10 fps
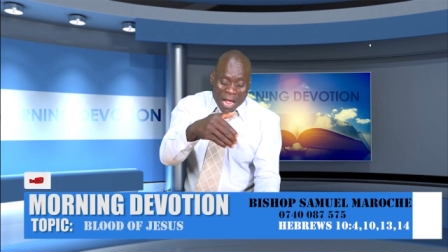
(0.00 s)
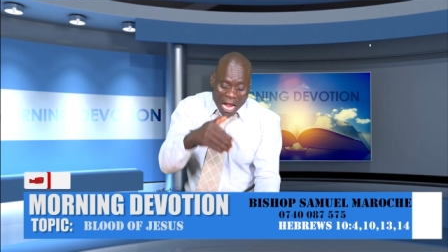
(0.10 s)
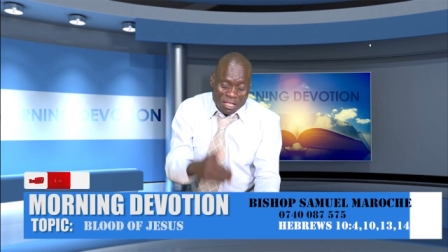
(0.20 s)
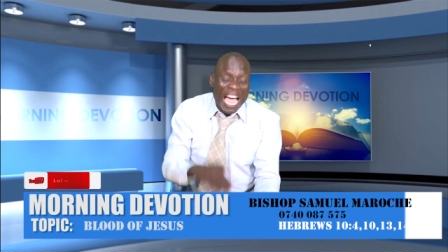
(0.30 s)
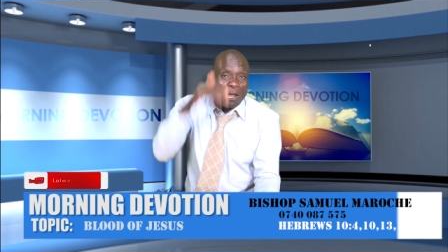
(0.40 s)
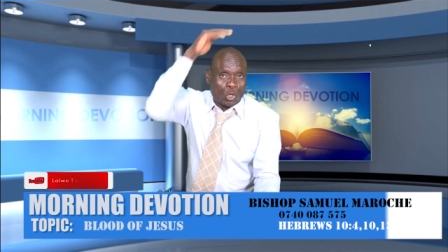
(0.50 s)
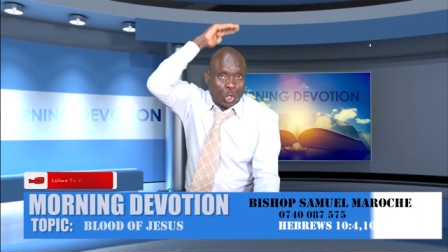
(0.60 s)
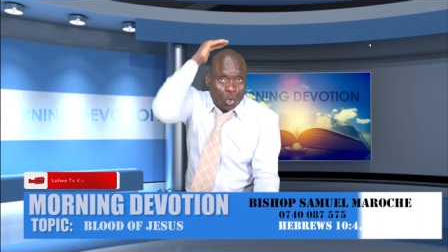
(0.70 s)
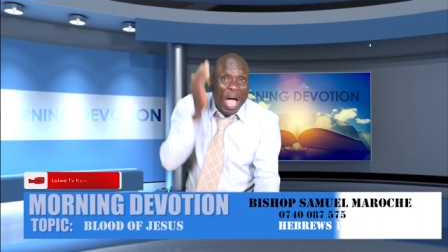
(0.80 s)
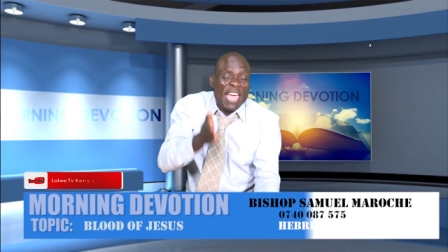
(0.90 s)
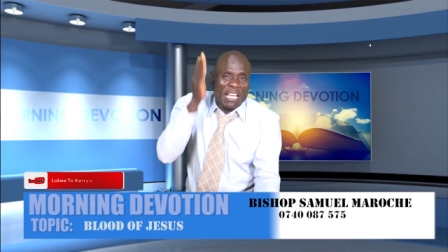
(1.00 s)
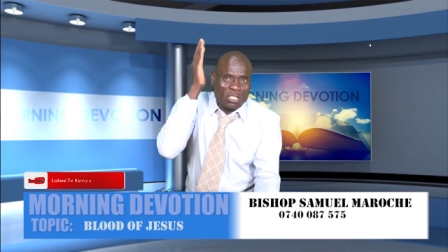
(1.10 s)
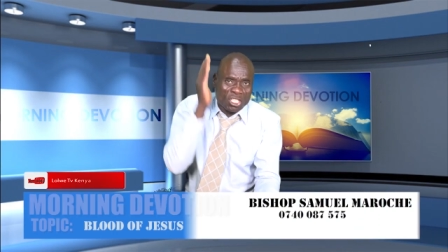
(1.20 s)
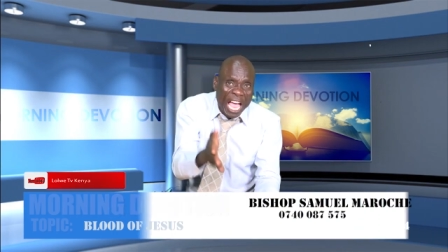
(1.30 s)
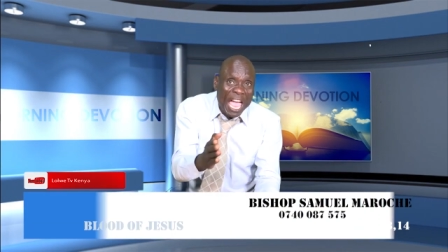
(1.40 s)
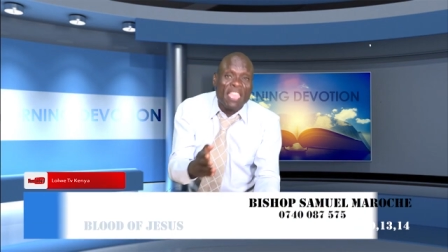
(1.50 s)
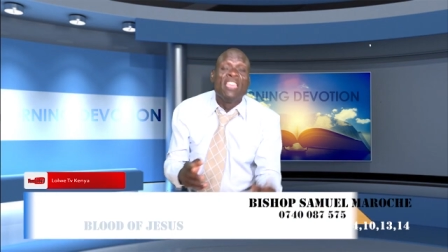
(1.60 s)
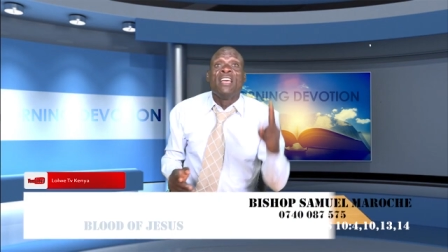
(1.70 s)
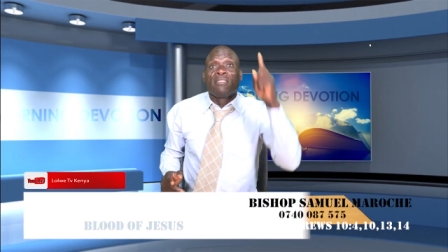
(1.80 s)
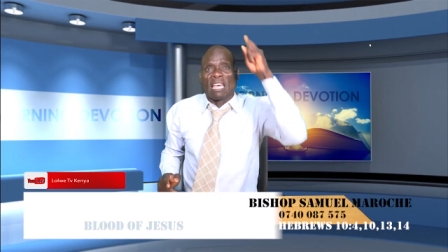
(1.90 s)
And that's why I say
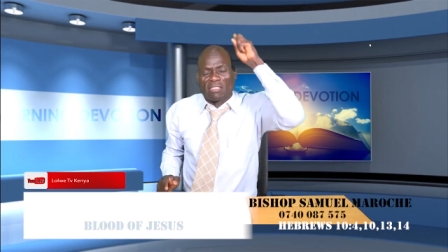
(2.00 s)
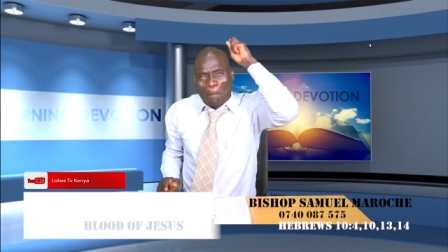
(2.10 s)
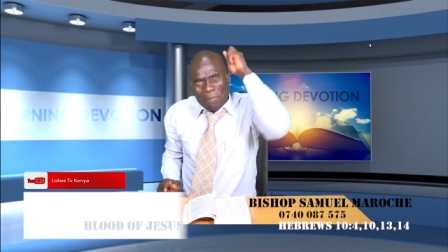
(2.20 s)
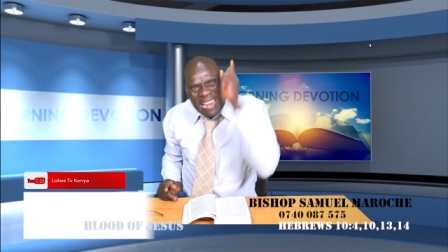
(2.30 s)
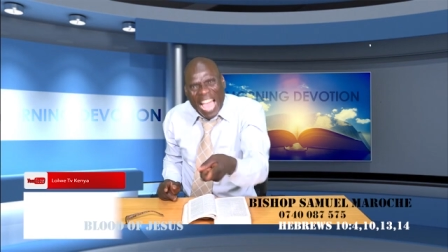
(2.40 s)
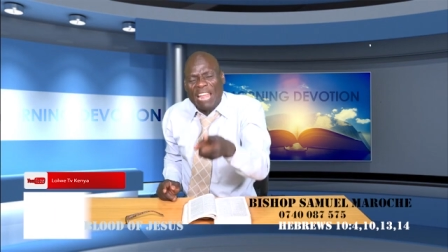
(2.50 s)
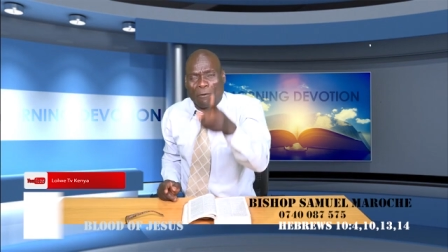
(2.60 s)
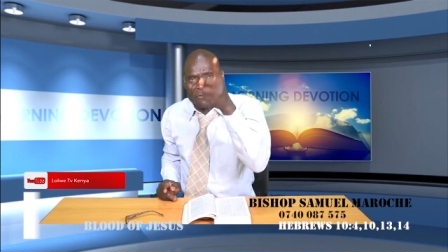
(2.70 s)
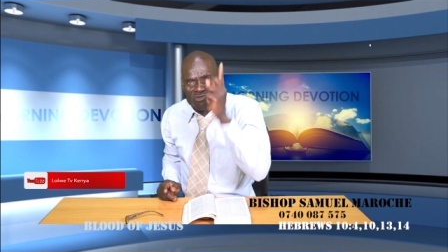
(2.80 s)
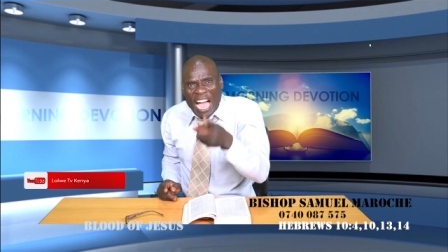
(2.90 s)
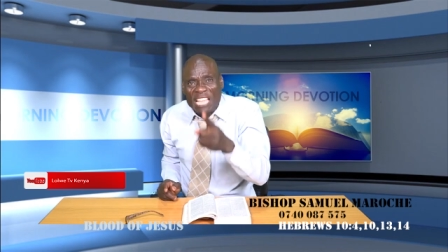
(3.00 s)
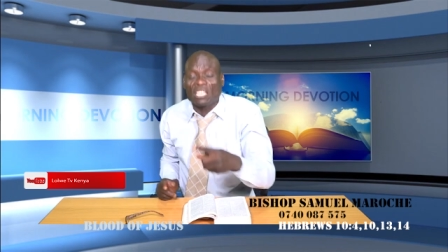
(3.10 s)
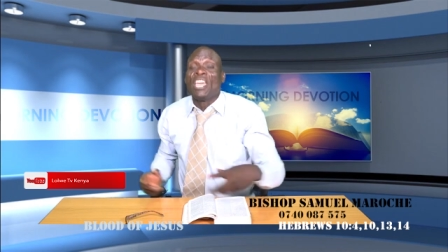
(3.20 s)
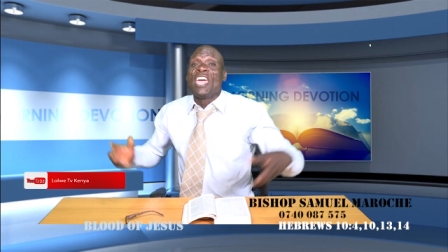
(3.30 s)
that the blood of Christ